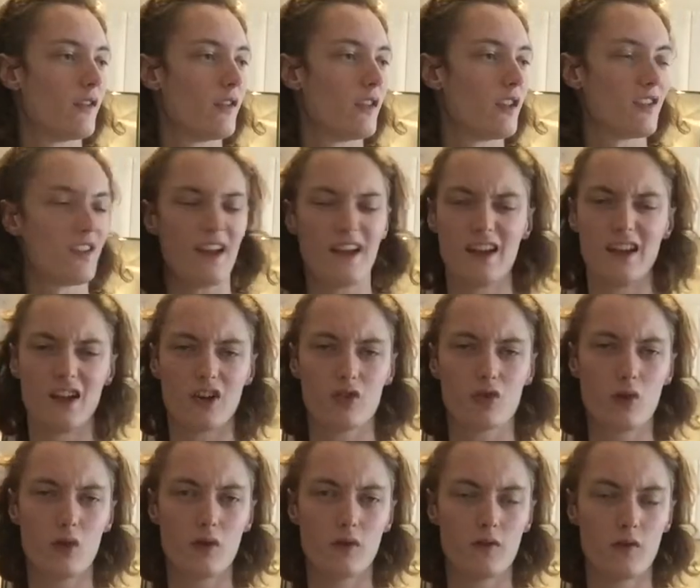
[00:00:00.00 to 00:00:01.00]
as taking a
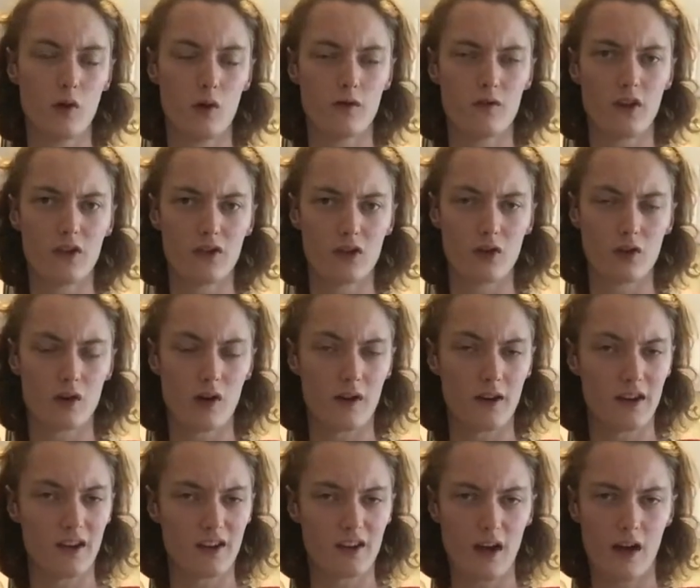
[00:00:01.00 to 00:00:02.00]
strong forefront
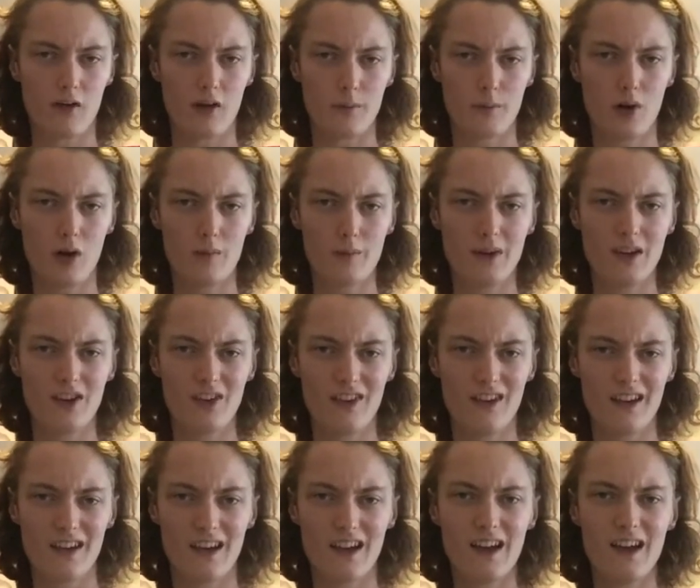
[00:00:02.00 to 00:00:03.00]
in current pop
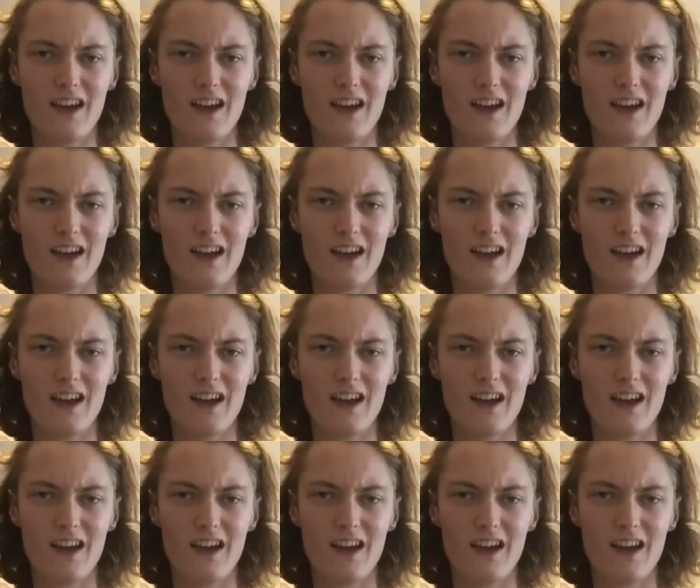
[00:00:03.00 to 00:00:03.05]
music,